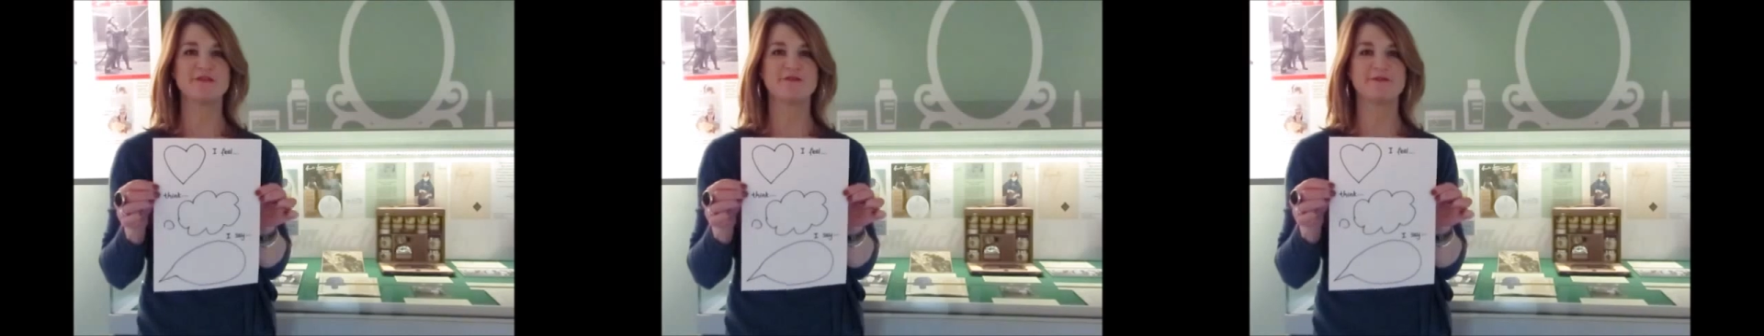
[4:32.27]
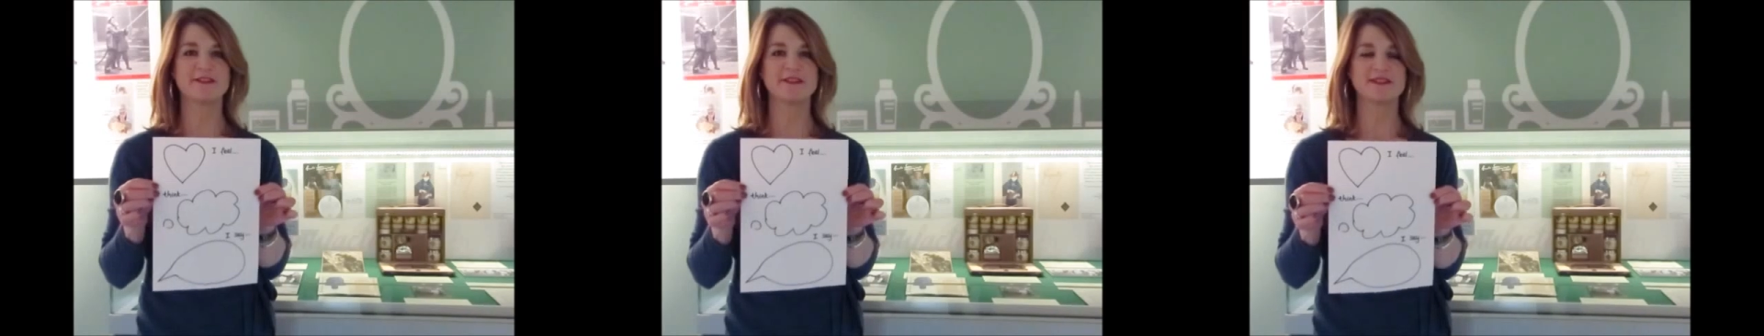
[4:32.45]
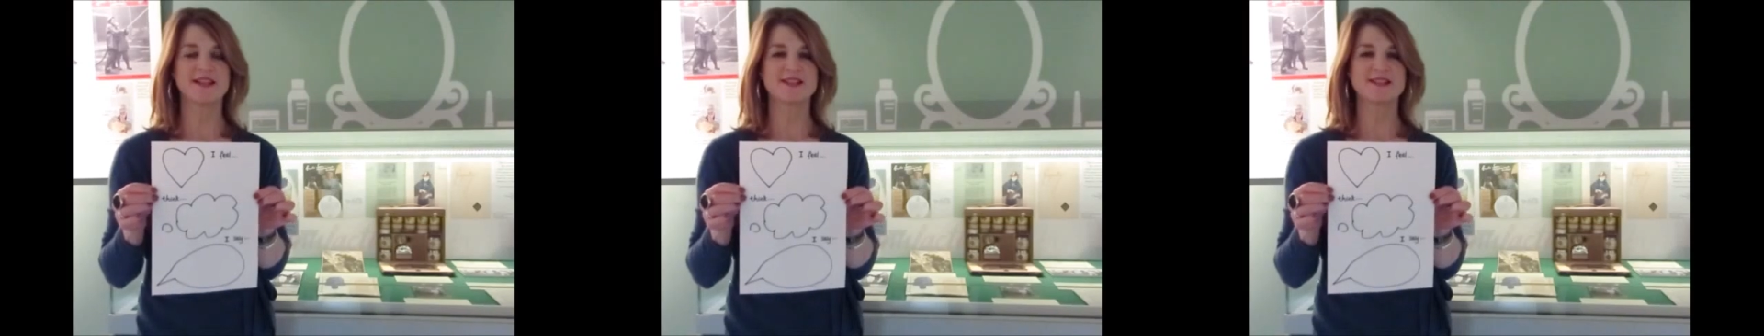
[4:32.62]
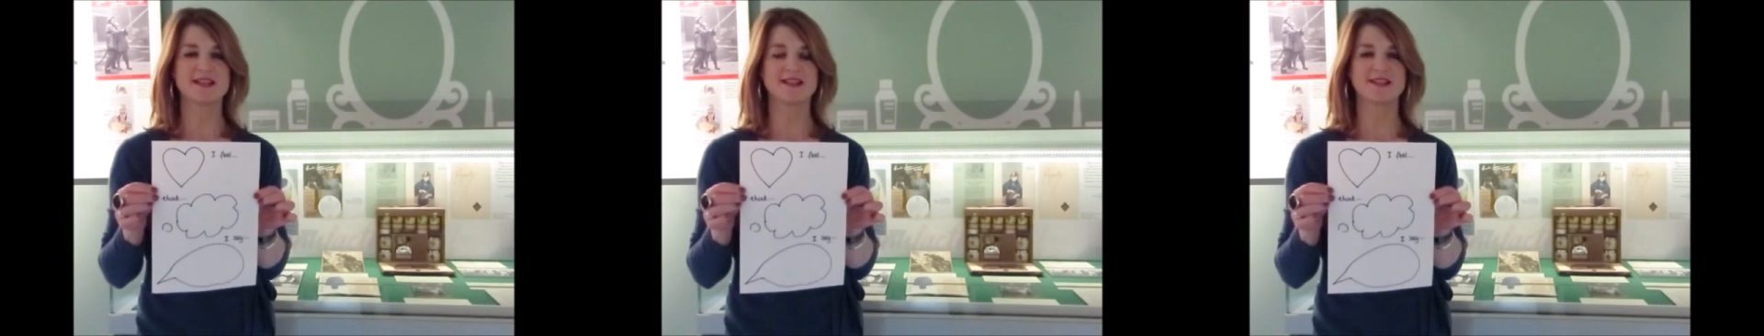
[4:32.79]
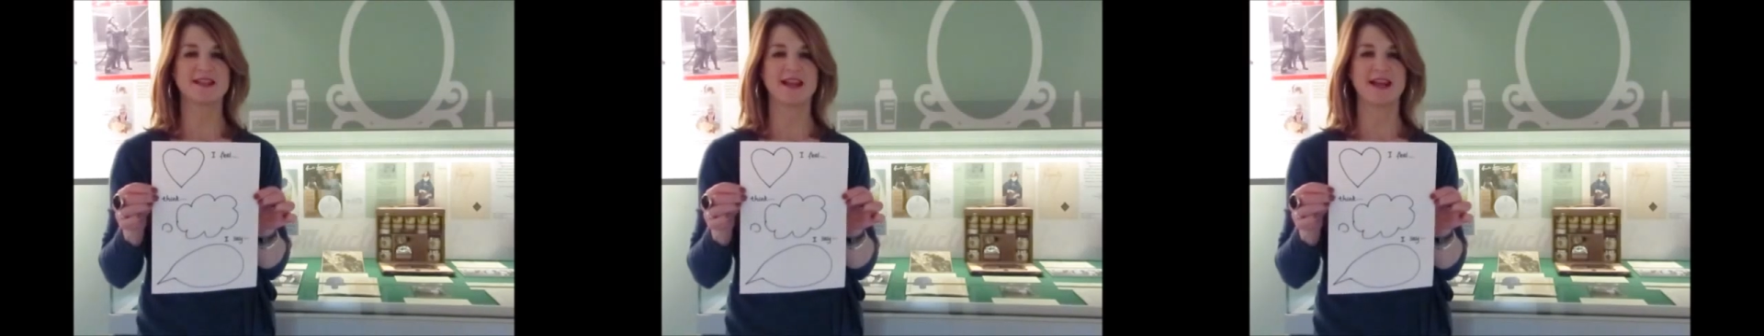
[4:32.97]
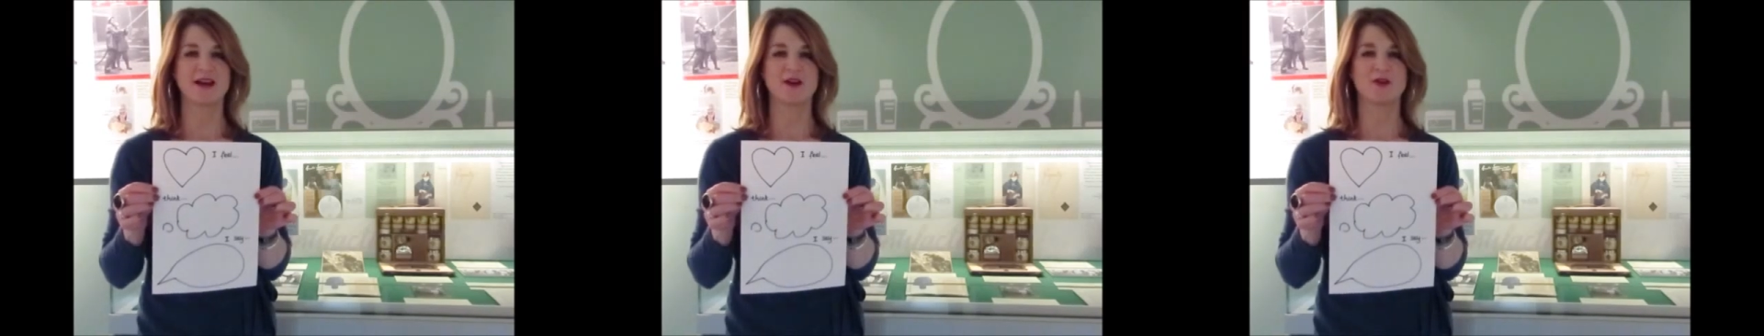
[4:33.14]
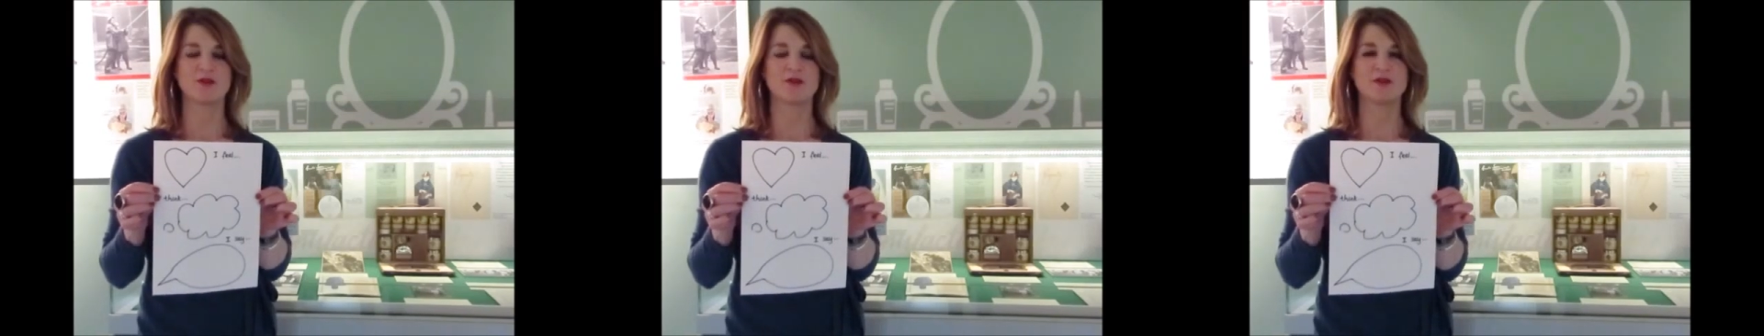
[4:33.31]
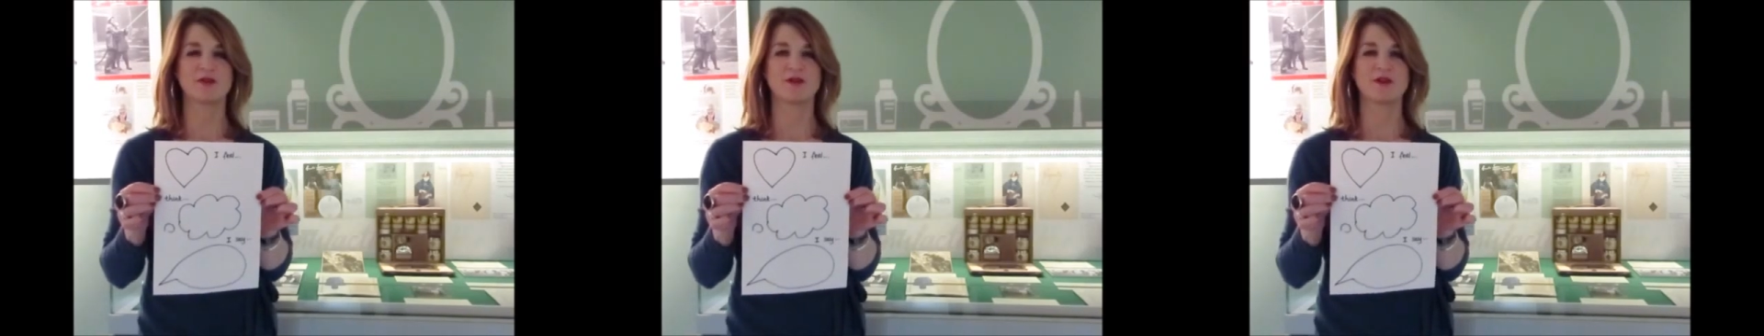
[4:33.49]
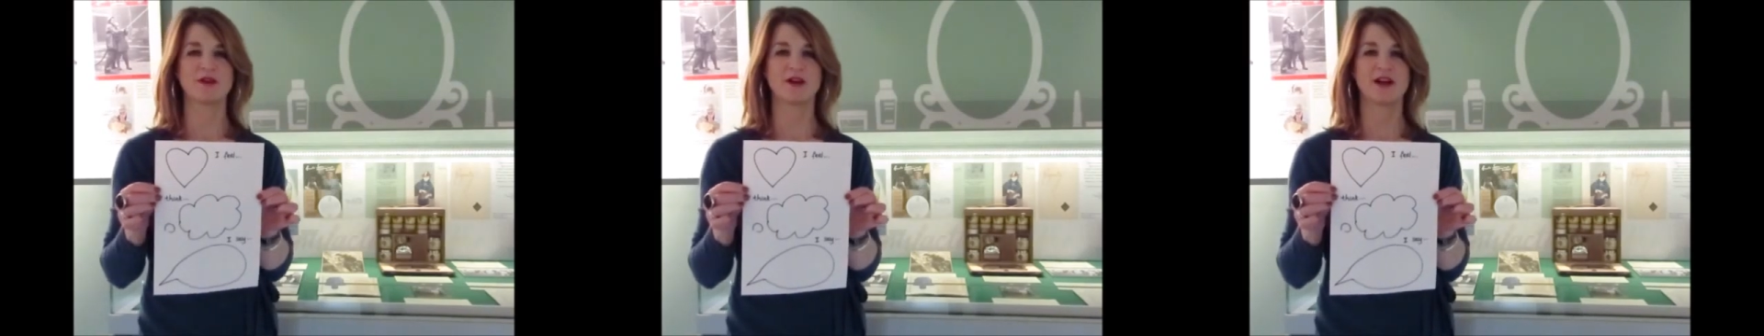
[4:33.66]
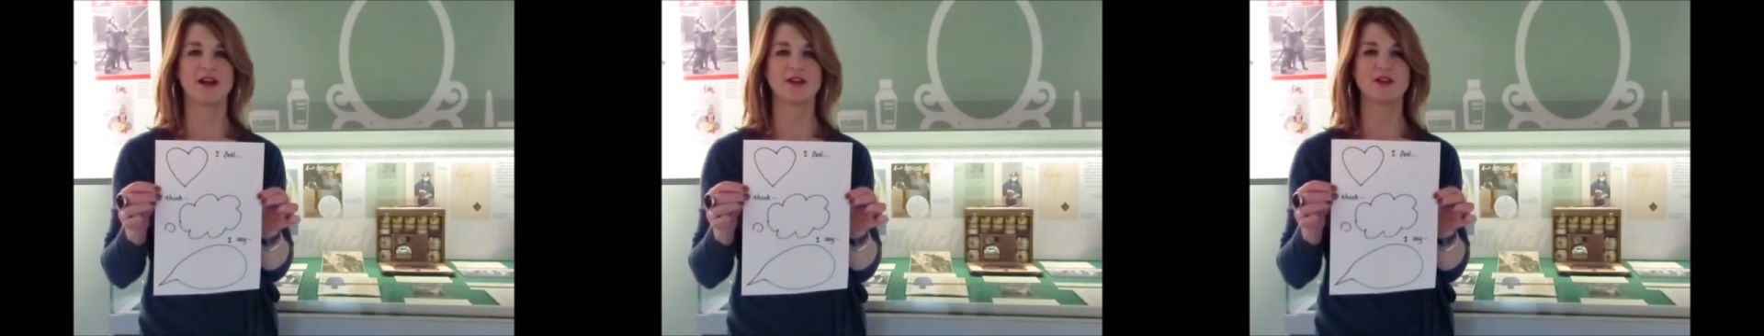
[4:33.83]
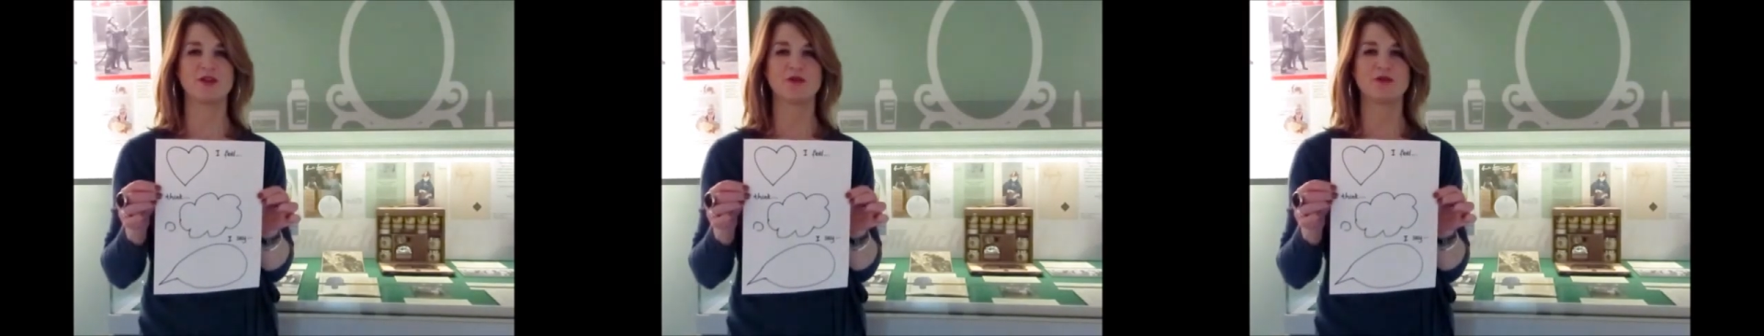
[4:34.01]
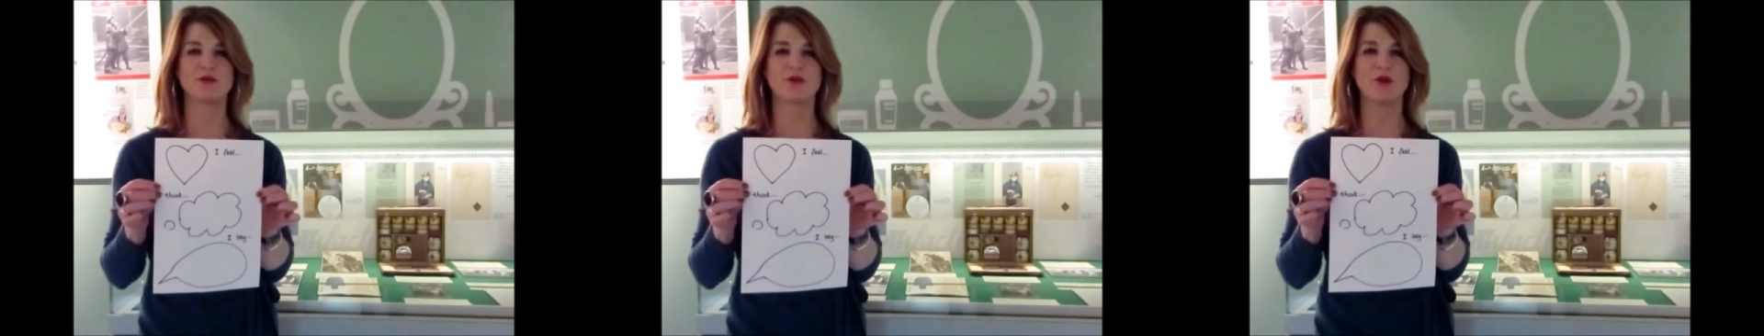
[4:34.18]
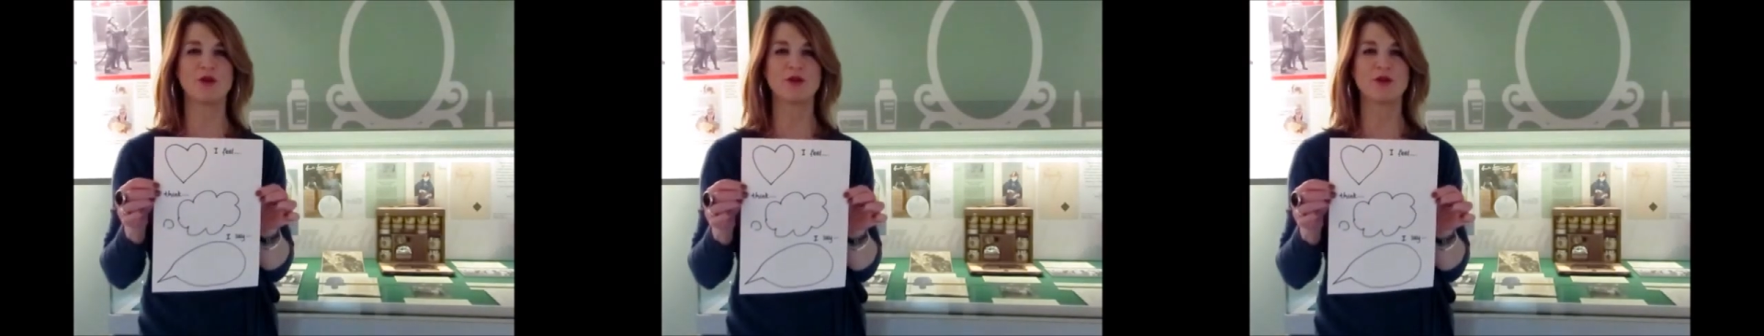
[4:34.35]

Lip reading: you've filled that in now, and you